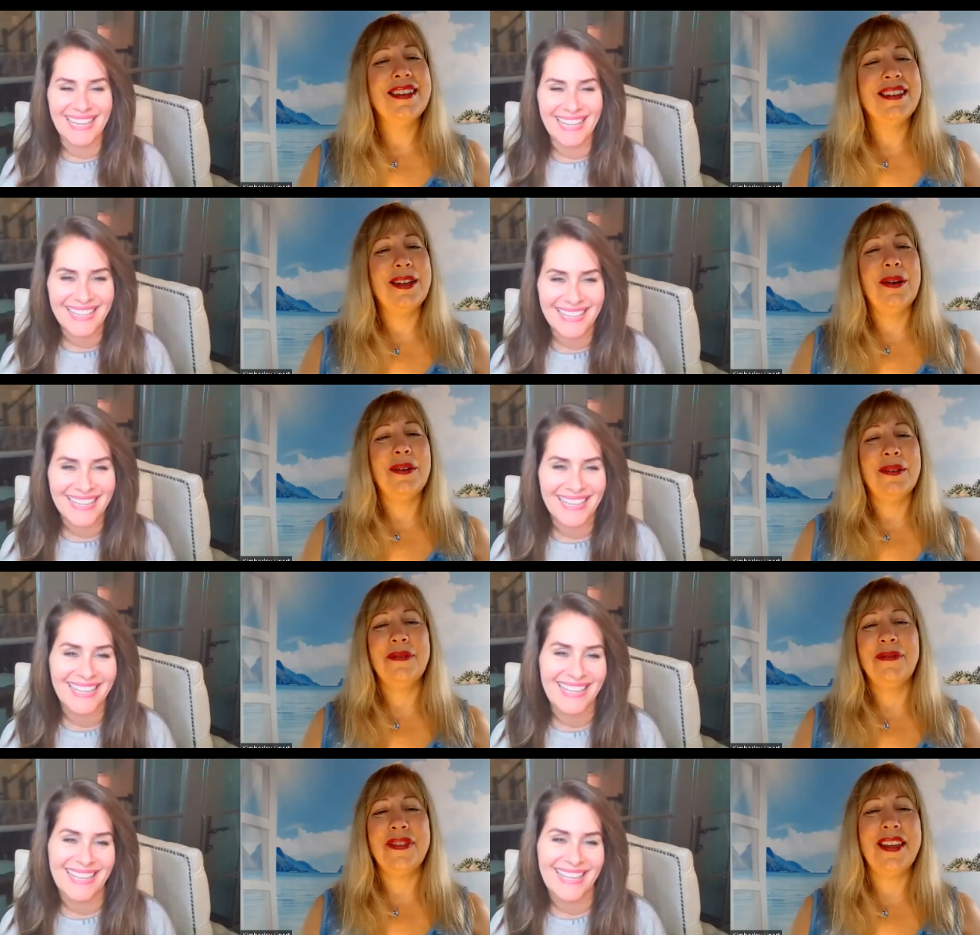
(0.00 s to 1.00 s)
Speaker 1: yeah.
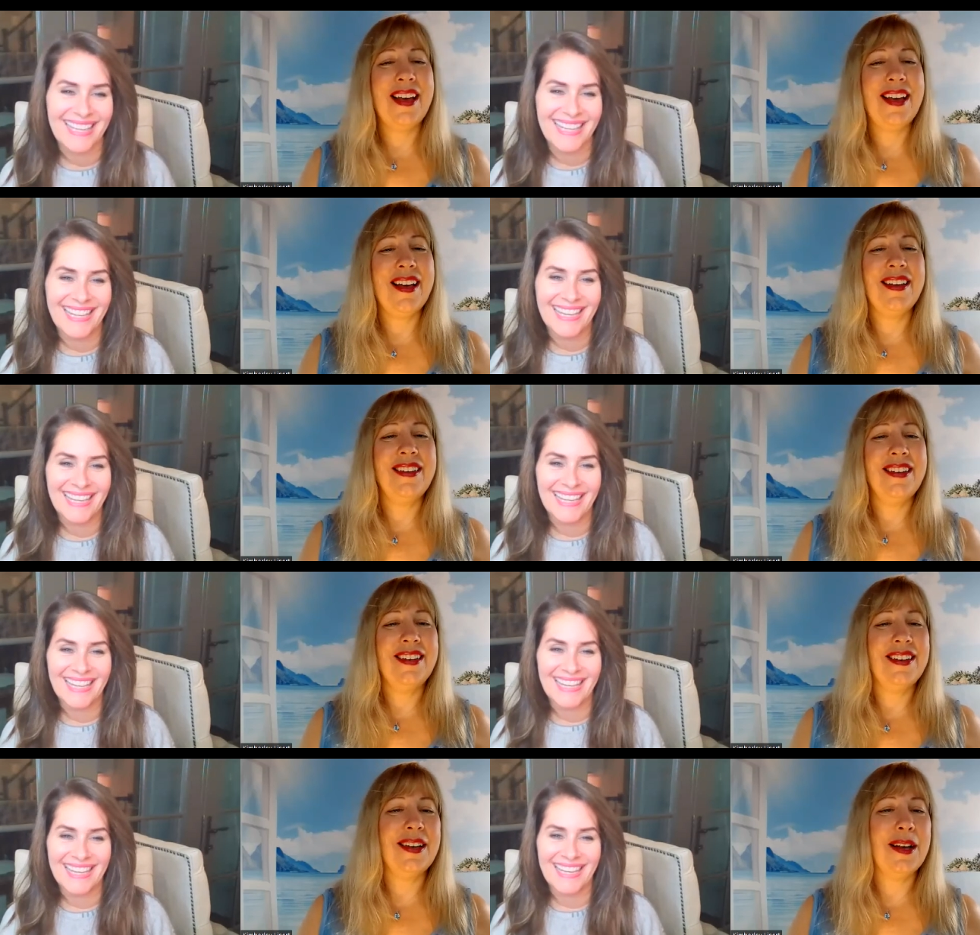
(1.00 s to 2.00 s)
Yeah.
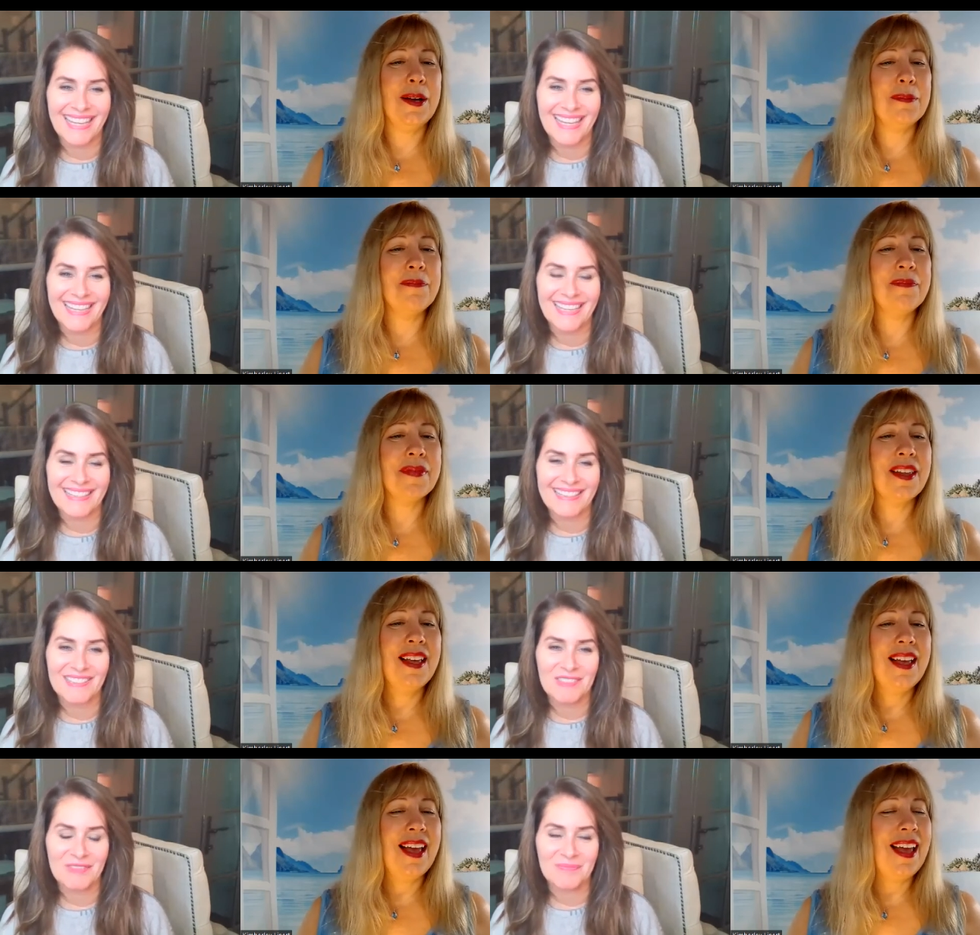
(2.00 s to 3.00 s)
And um,
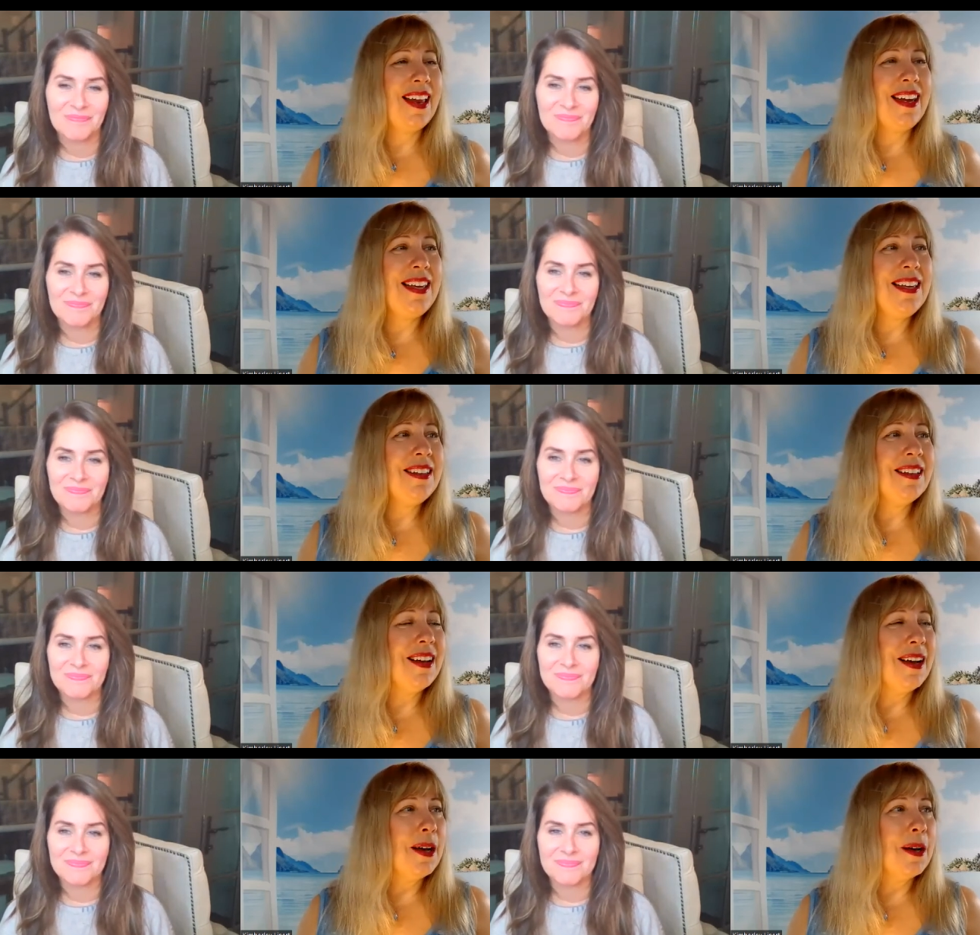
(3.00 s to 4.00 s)
any
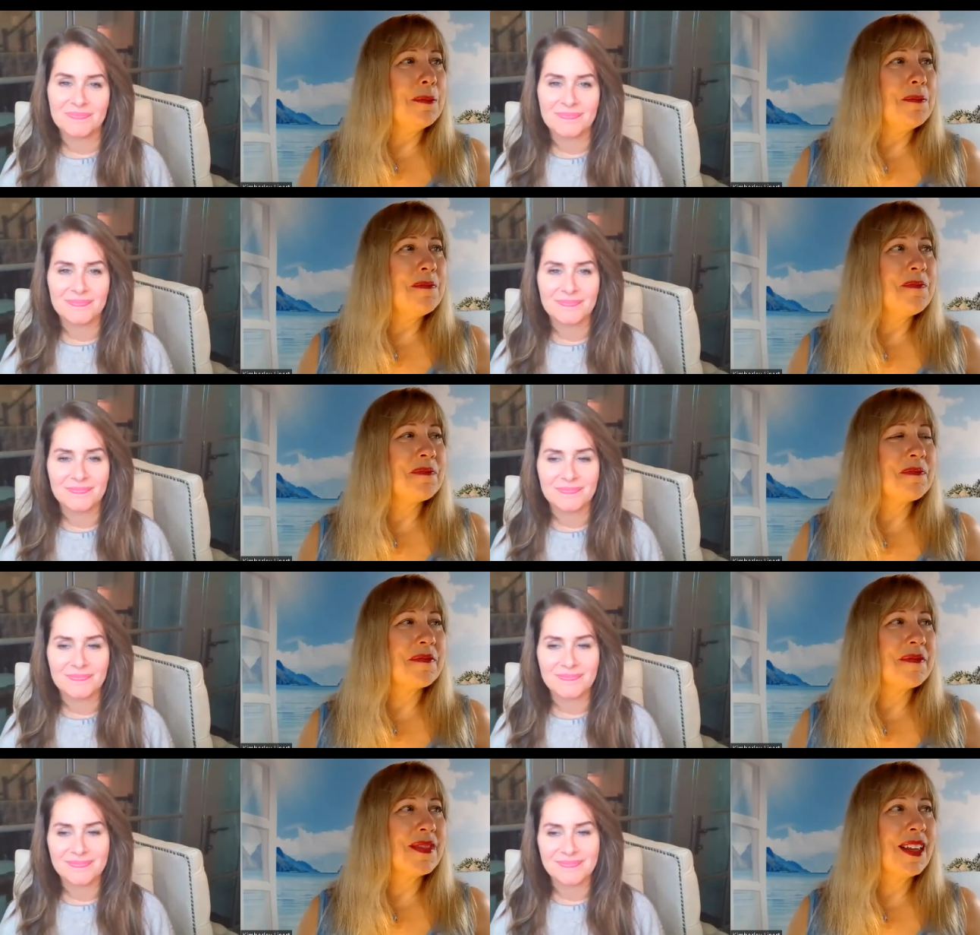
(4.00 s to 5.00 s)
um,
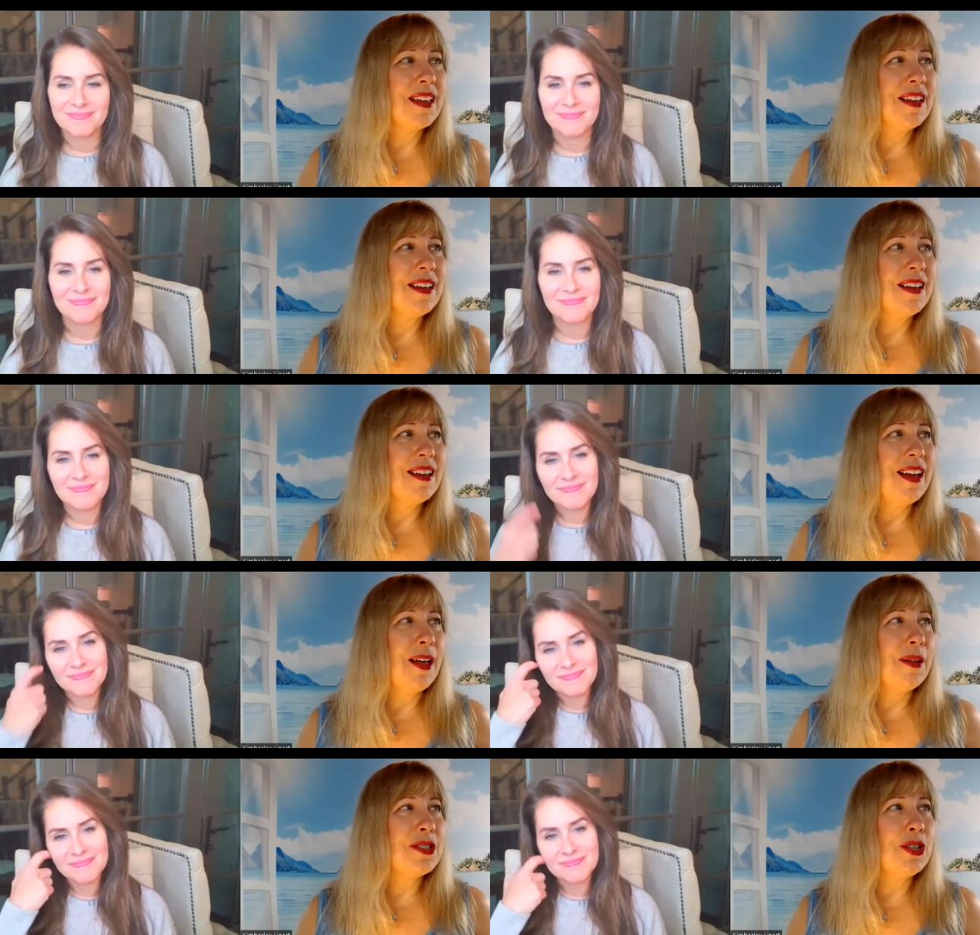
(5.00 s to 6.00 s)

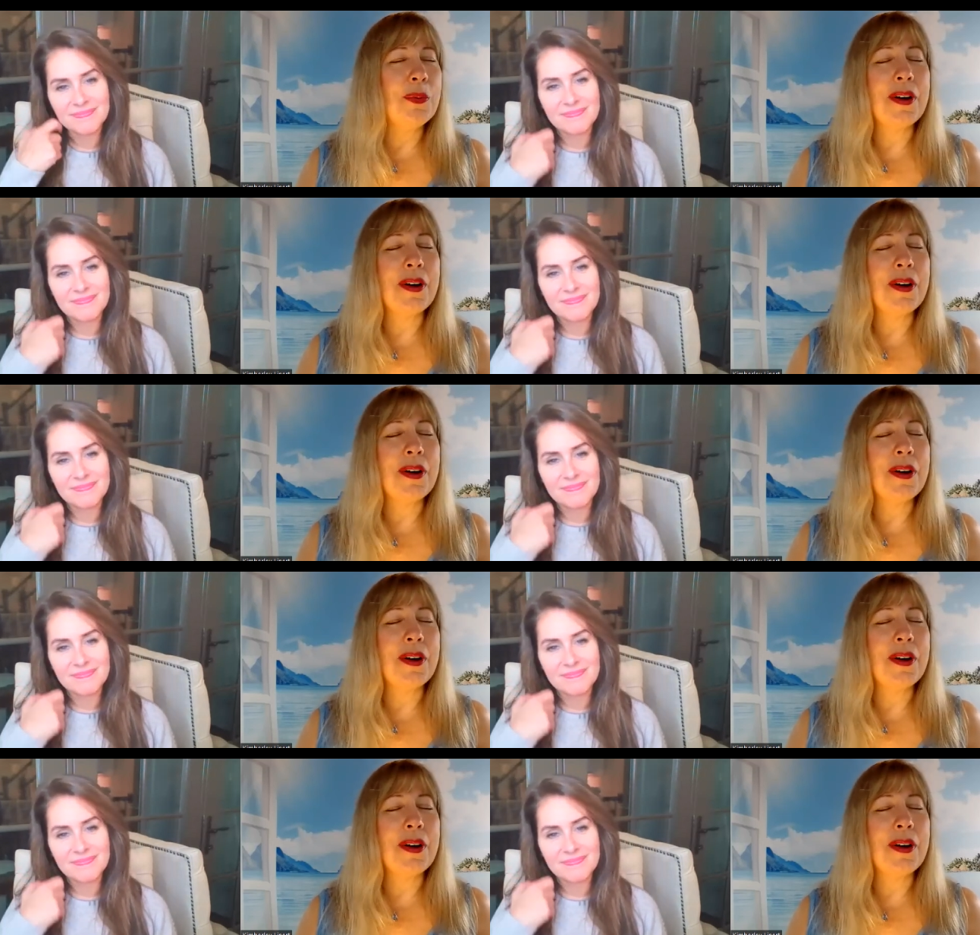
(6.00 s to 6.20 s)
else you